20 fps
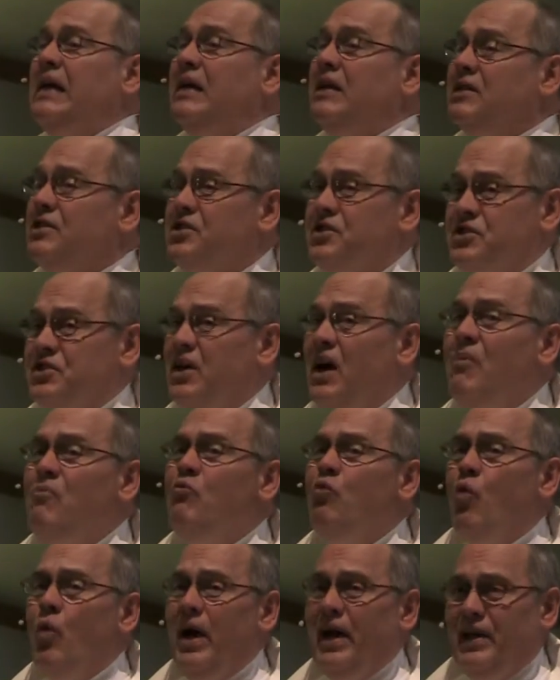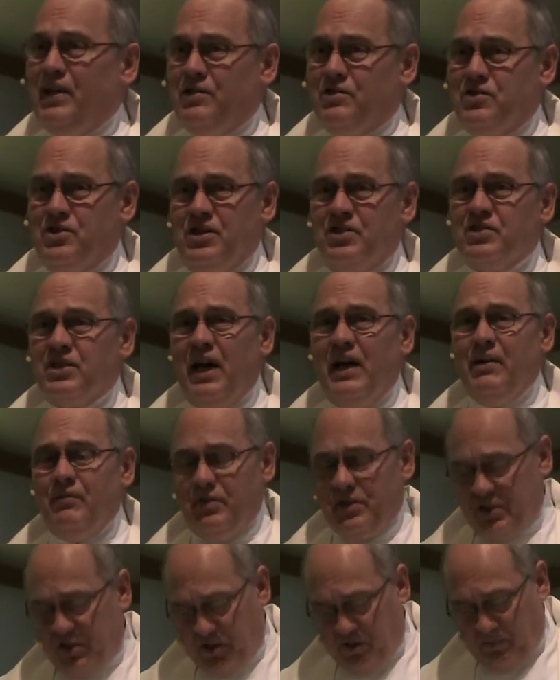some ways, just kind of
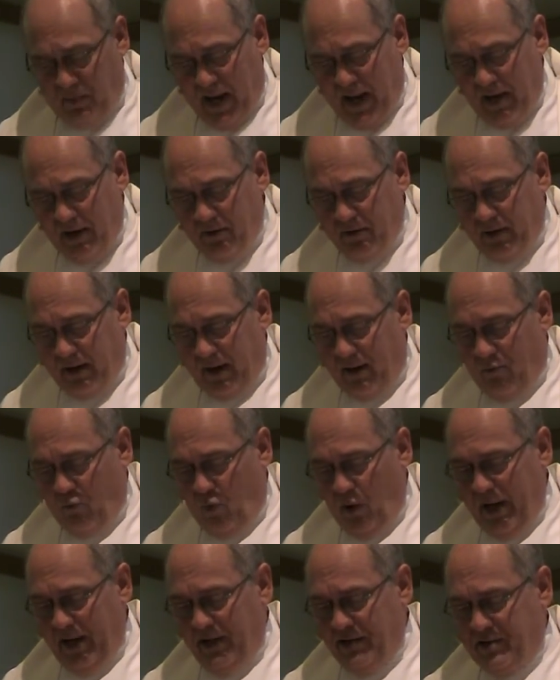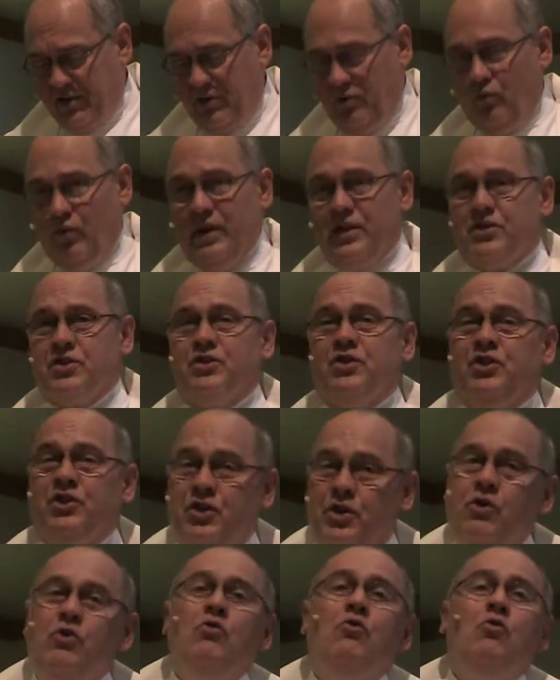a smattering of ways in which
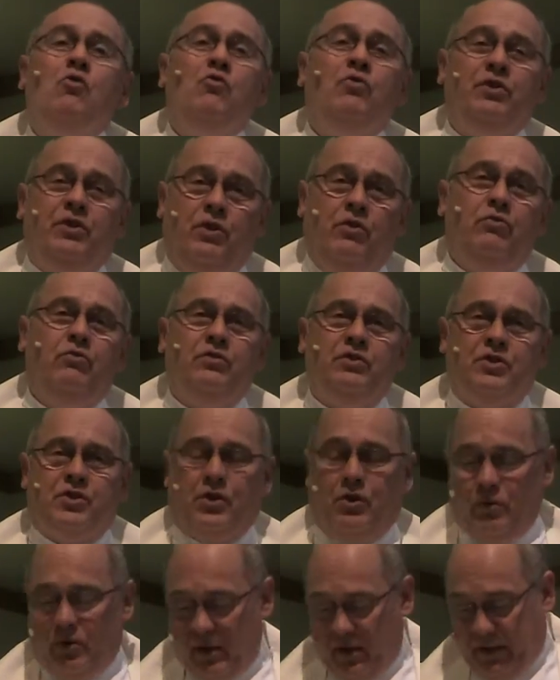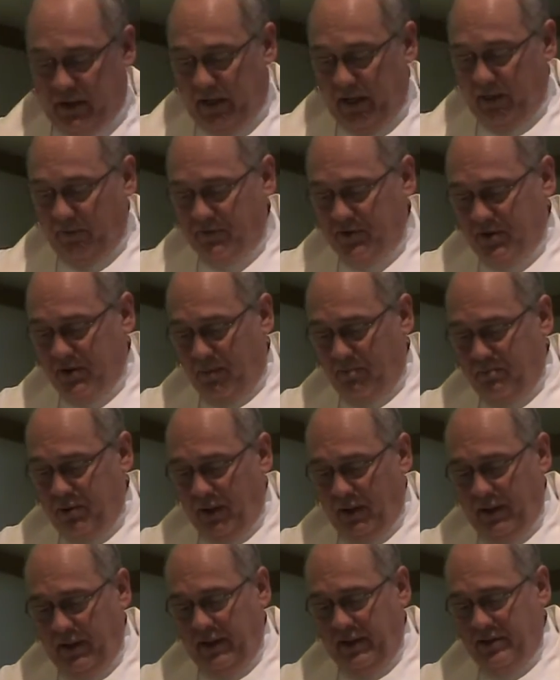you use your gifts,
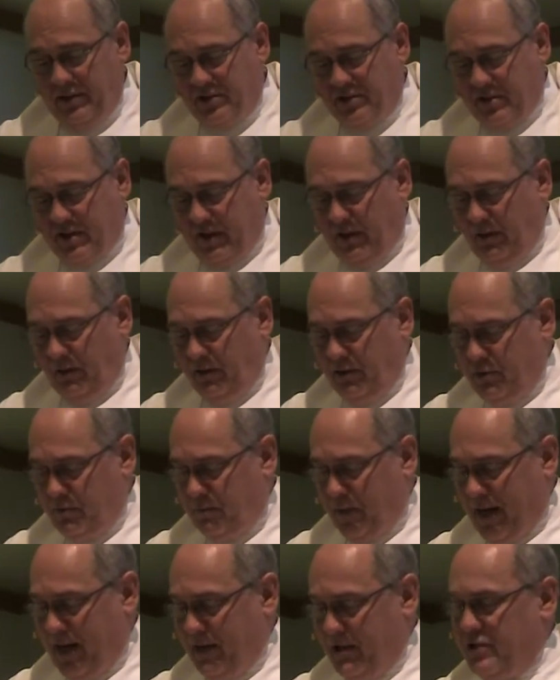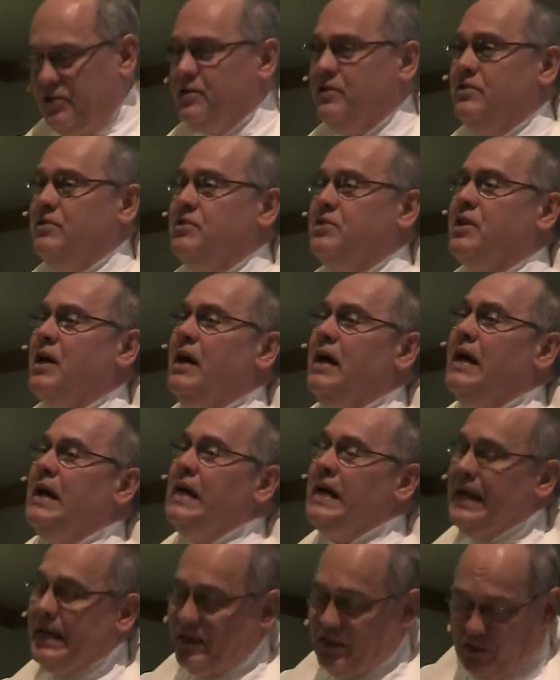abilities, skills, passions,
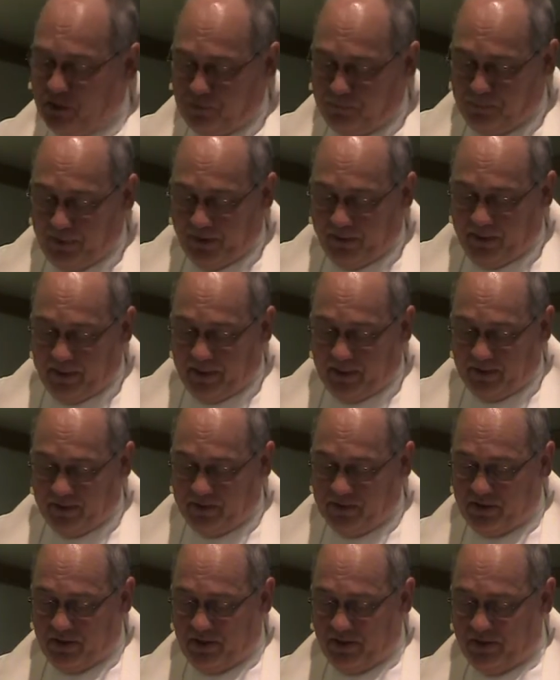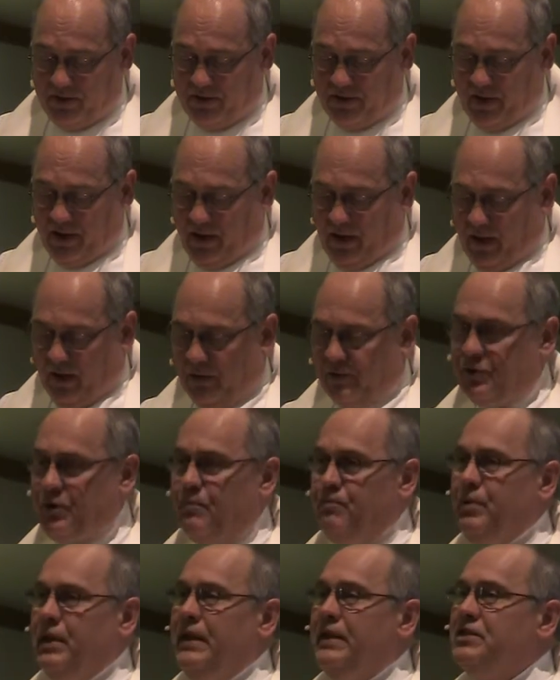experiences
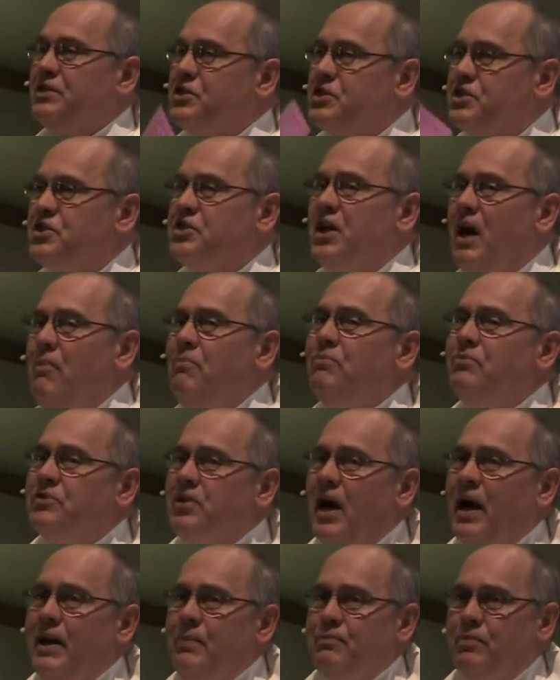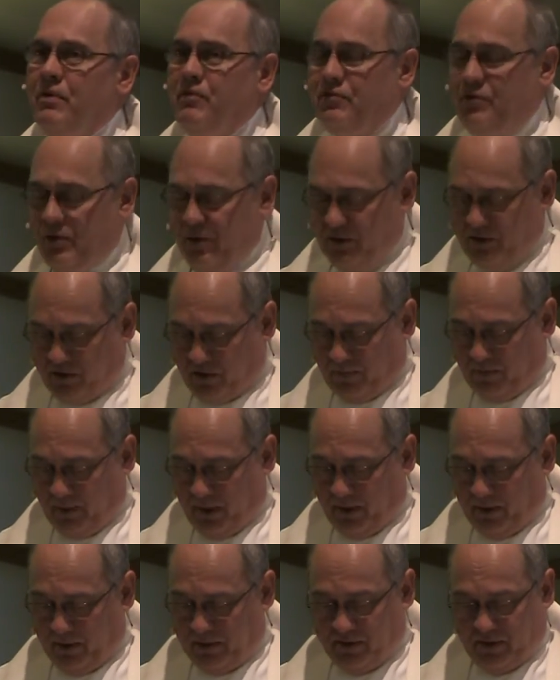to be some type of Good
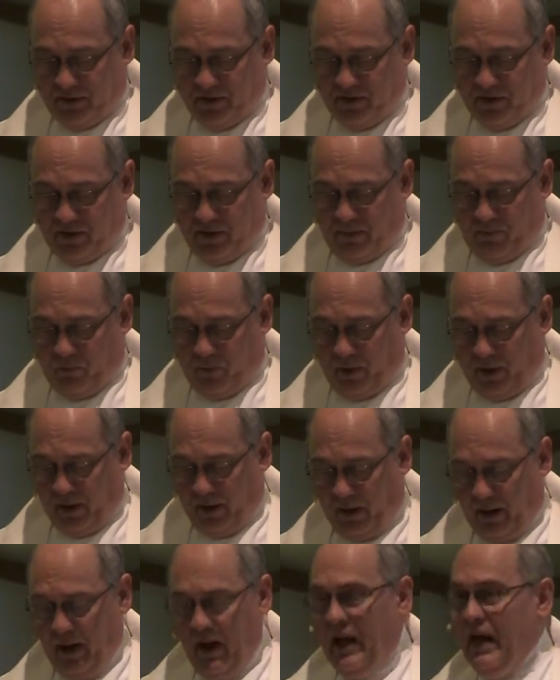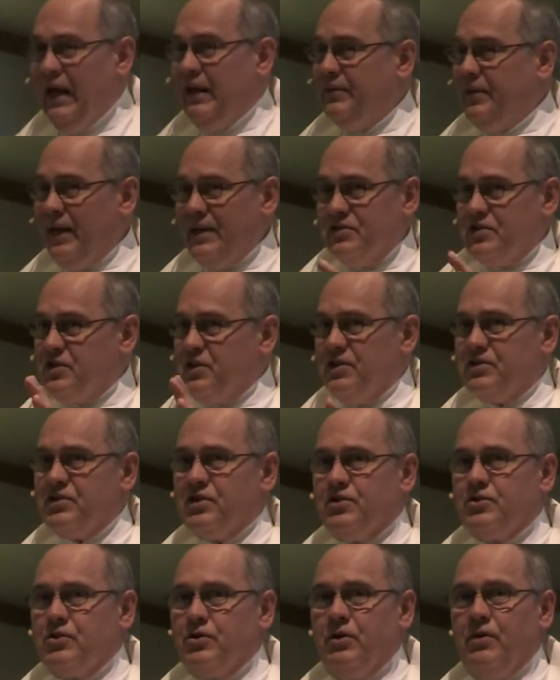Samaritan somewhere. That's just
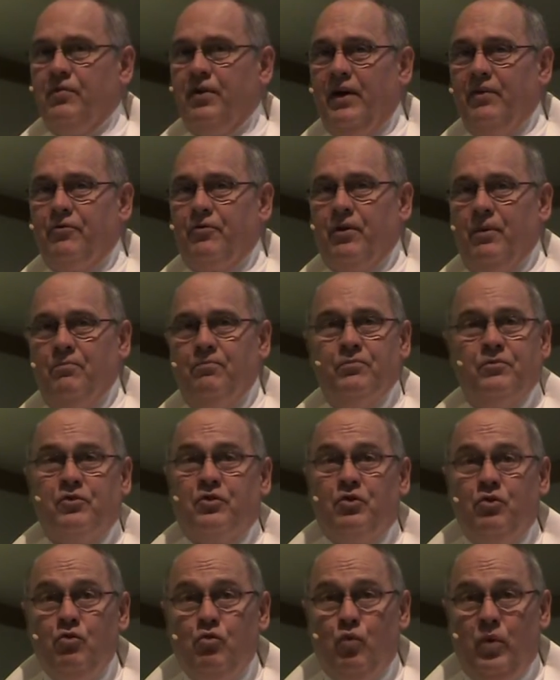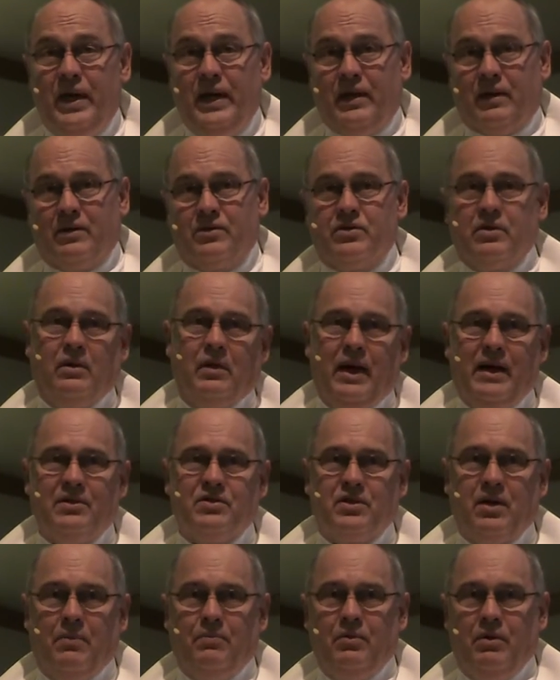a survey from two weeks, the
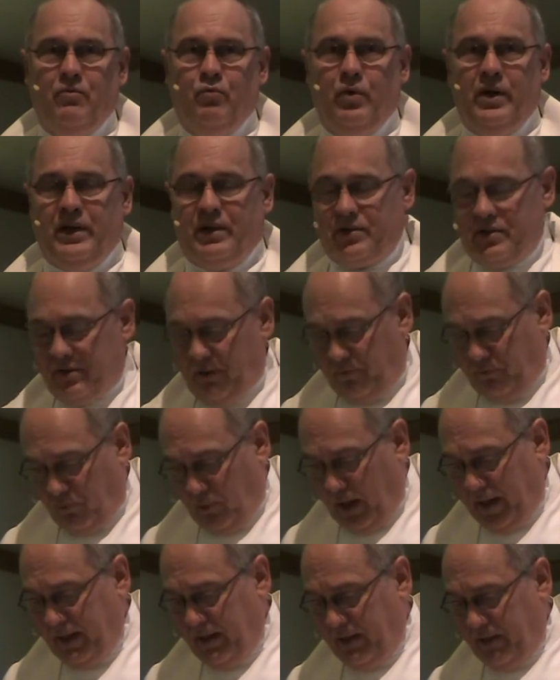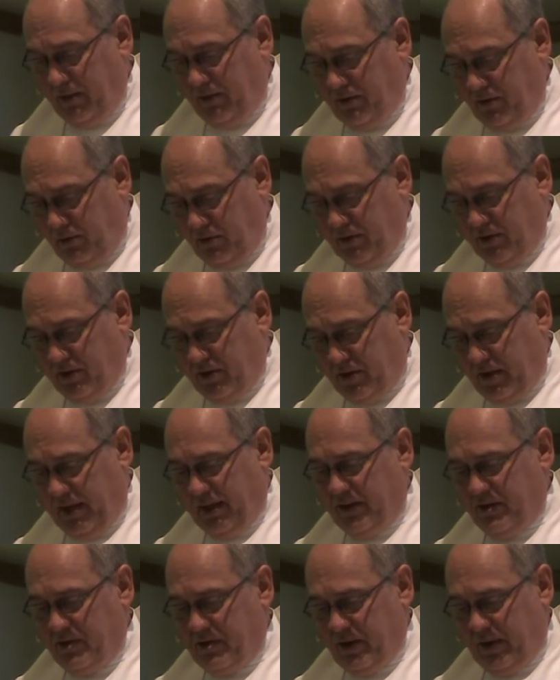last couple of weeks of writing those
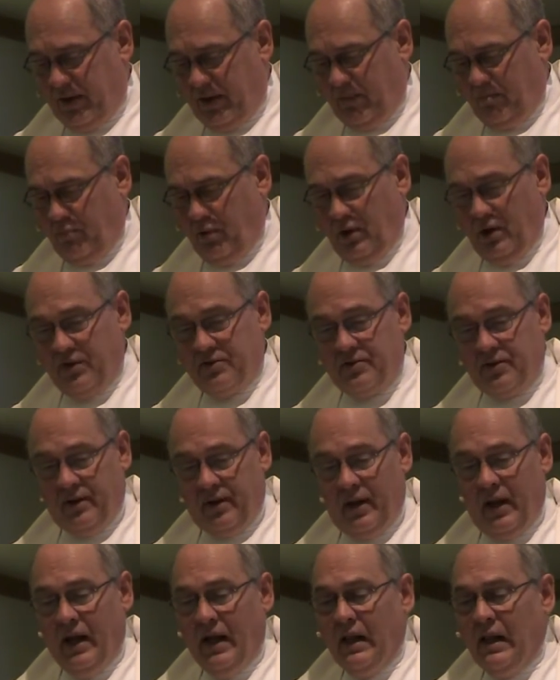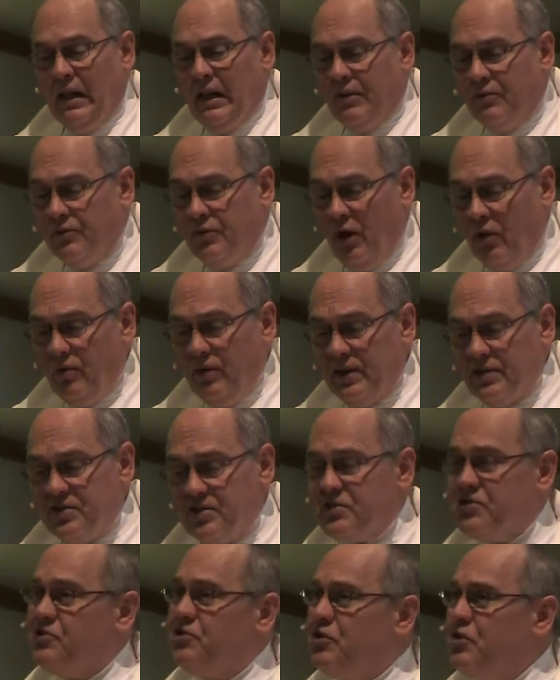things in the bulletin.
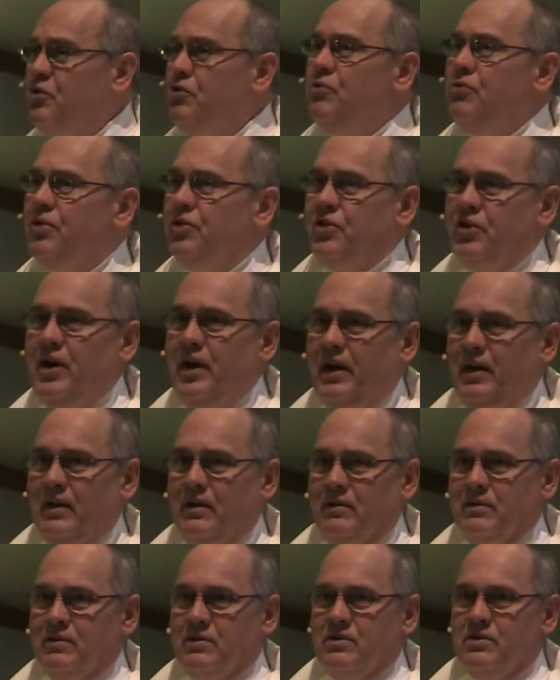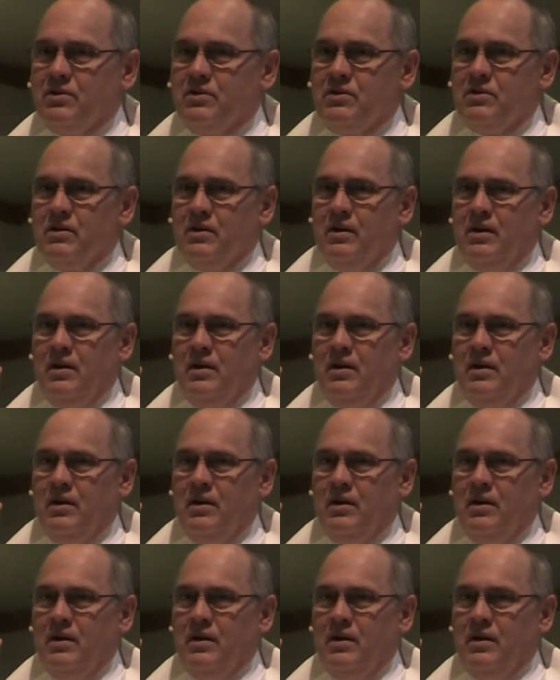Notice two things